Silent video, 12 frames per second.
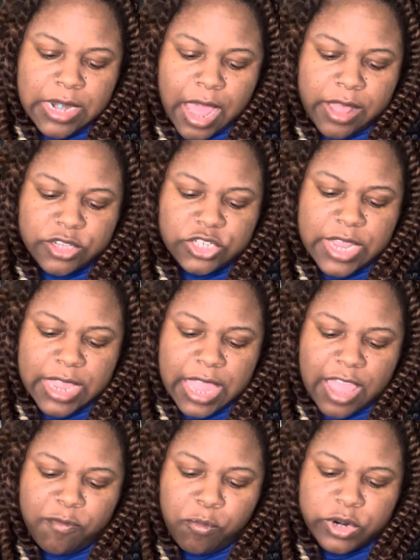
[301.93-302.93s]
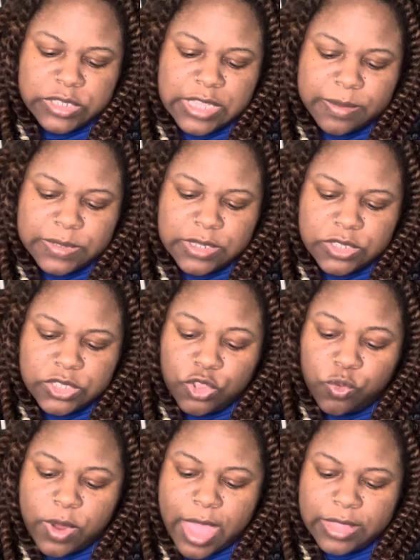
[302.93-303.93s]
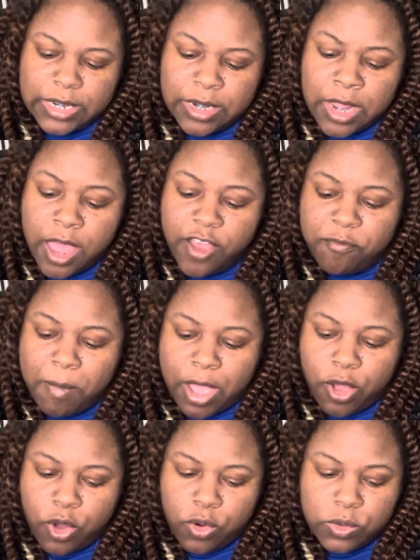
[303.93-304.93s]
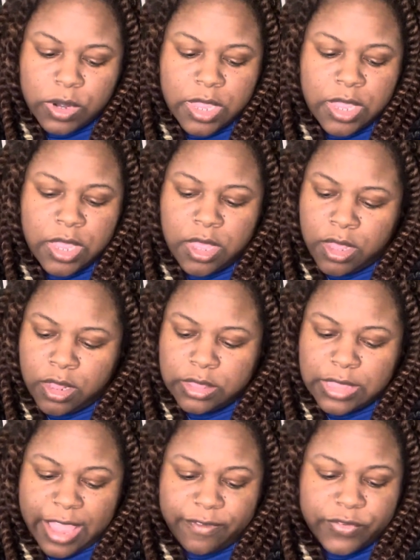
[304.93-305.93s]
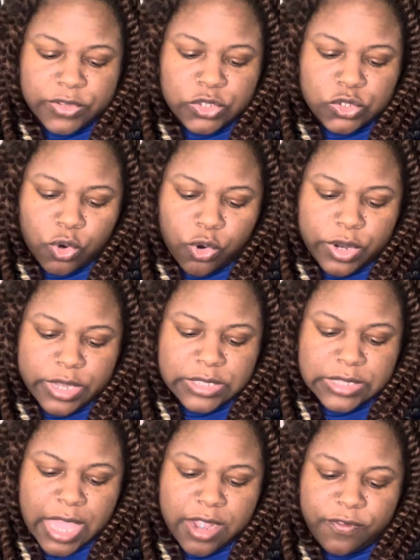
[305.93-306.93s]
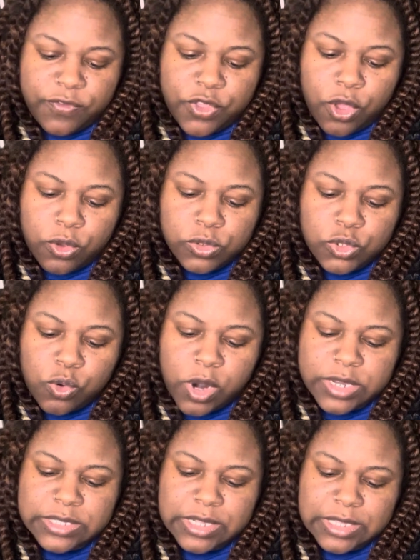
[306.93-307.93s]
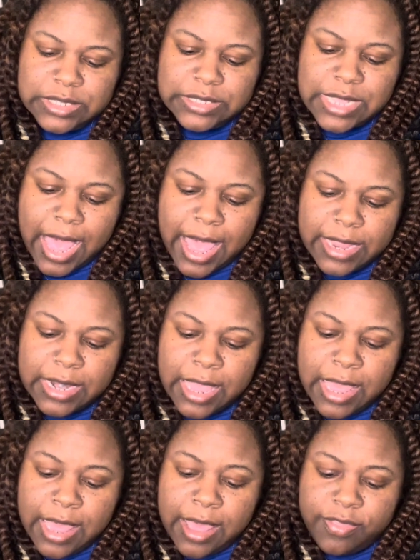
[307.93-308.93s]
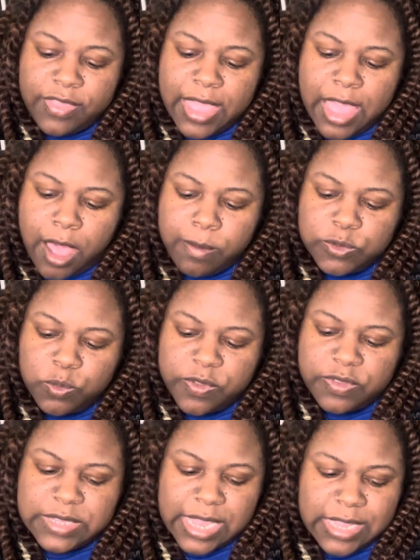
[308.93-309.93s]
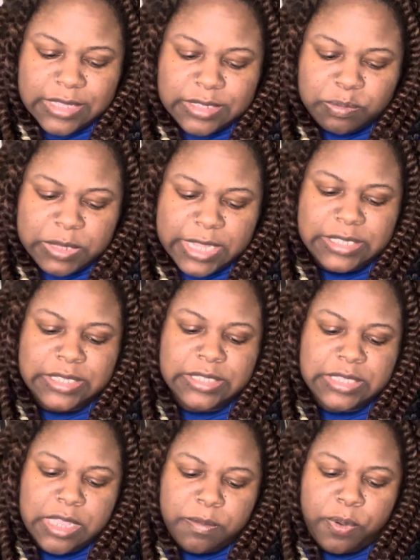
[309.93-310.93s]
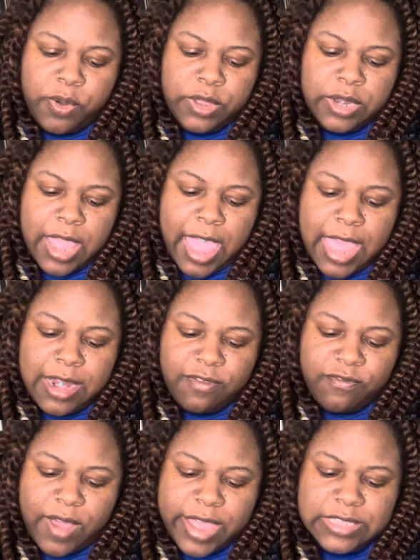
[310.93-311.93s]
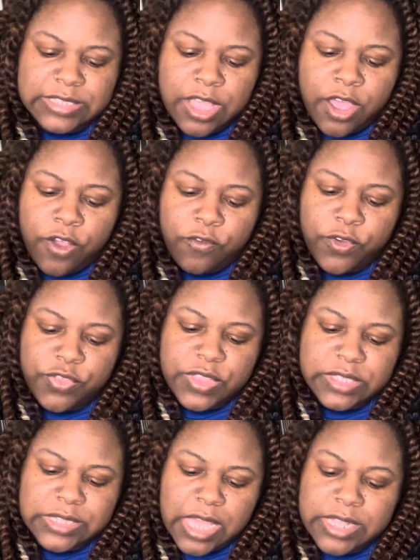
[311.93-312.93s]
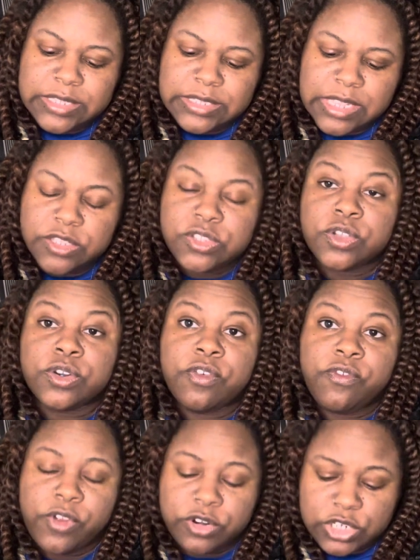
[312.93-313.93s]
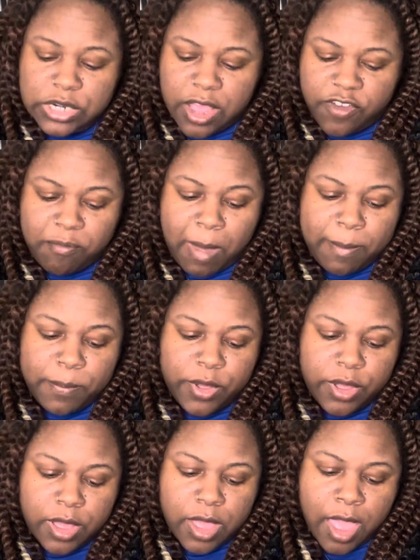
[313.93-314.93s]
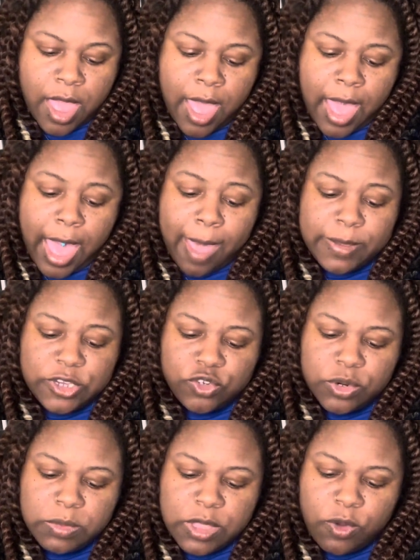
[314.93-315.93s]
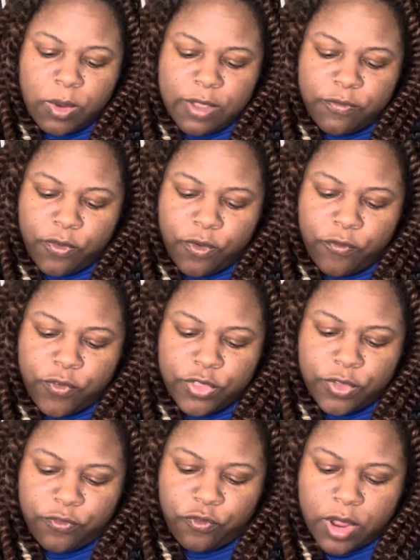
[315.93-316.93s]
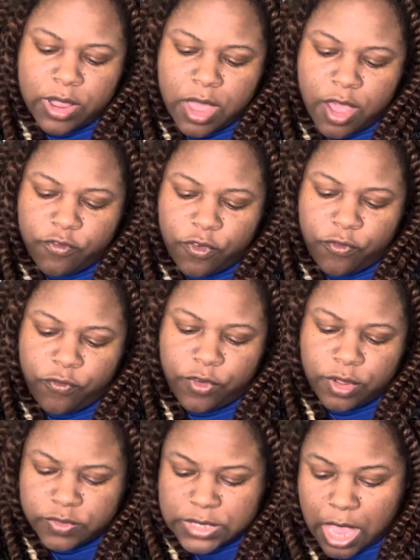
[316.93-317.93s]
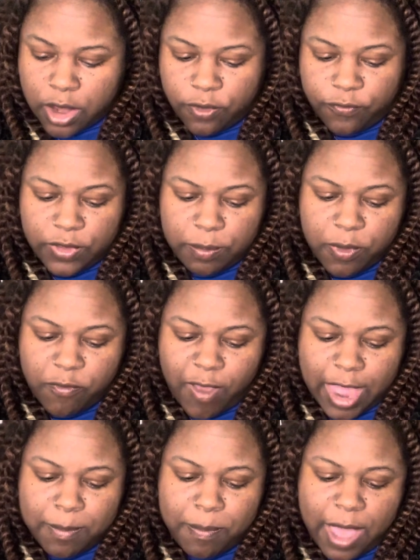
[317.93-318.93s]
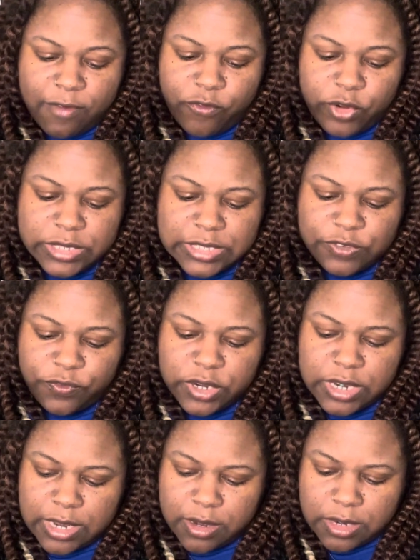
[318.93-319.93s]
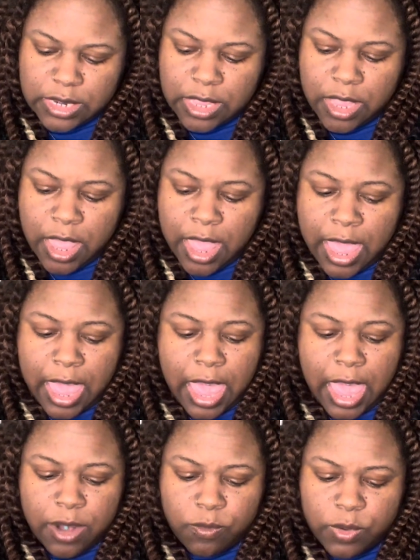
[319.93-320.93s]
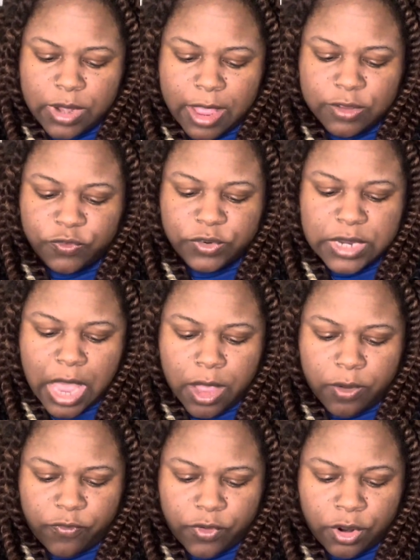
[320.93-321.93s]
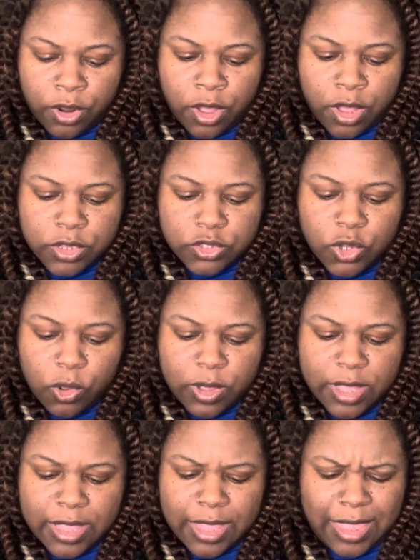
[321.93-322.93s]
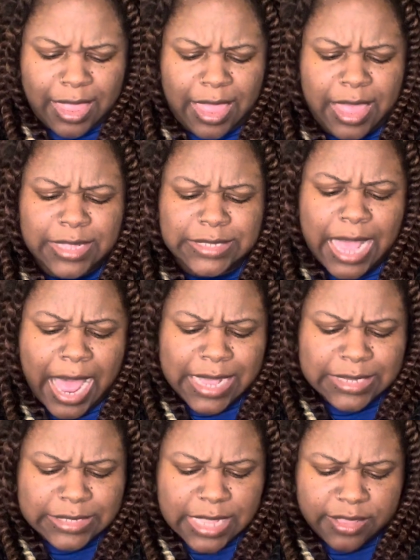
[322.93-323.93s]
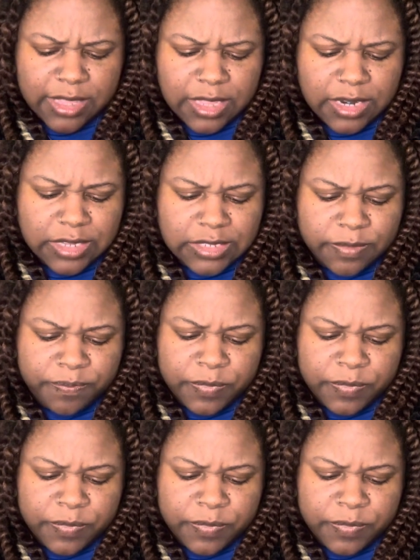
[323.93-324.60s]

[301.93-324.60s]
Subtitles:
knowledge that gave more substance to the reality of my own life stories and of those who are still inside. They helped with dates, places, input, and advice for this uncensored version of my book. I'm extremely grateful for the front cover photography provided by Voices for Dignity and renowned photographer Tolga Kataz, I think it is.